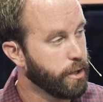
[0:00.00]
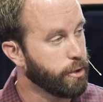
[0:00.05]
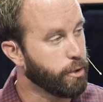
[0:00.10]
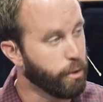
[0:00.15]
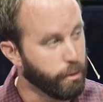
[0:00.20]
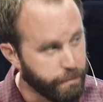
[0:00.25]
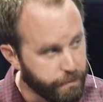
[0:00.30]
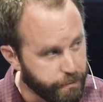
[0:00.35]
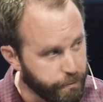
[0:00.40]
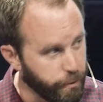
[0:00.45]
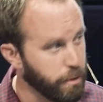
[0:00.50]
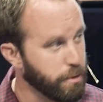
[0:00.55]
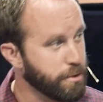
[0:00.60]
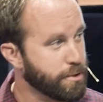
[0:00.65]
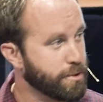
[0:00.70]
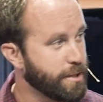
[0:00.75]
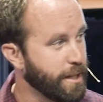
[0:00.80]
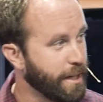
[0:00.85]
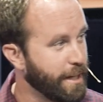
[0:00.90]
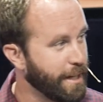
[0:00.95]
Your
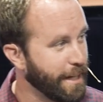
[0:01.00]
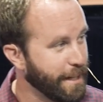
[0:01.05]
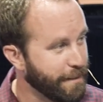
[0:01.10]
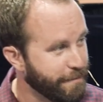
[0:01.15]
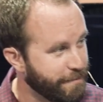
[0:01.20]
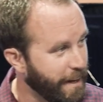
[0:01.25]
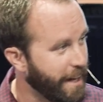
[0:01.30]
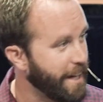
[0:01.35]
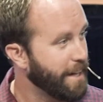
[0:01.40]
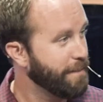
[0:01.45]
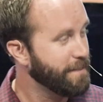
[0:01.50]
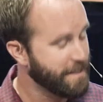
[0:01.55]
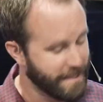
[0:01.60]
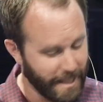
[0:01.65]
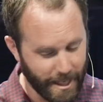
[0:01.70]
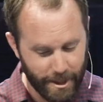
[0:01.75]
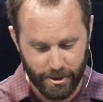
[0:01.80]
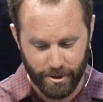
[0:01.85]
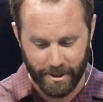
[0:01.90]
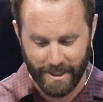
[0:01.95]
first uh, inv-
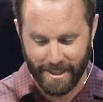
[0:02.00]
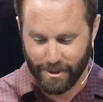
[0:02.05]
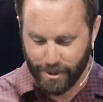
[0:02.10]
invitation